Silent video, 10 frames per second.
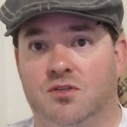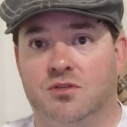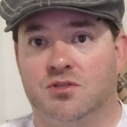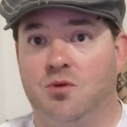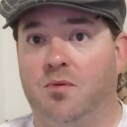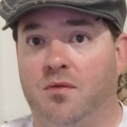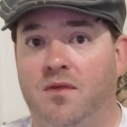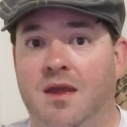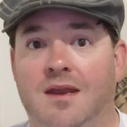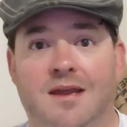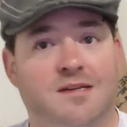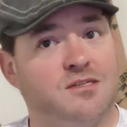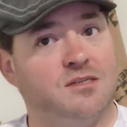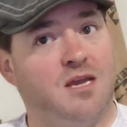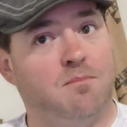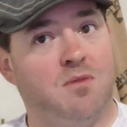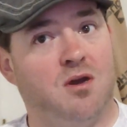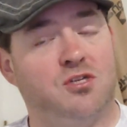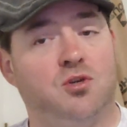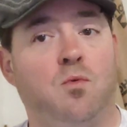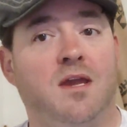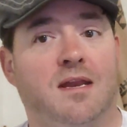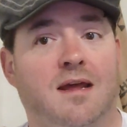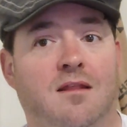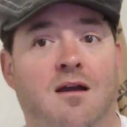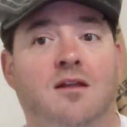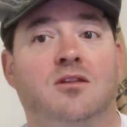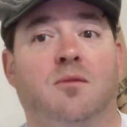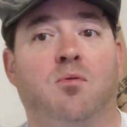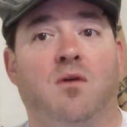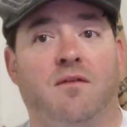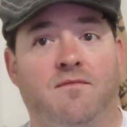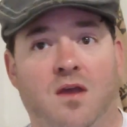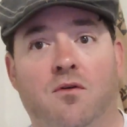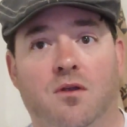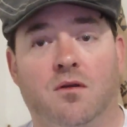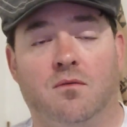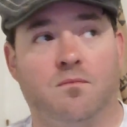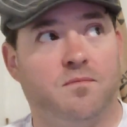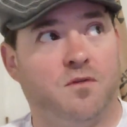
which is super thin, it doesn't take much to weaken that line to the point of failure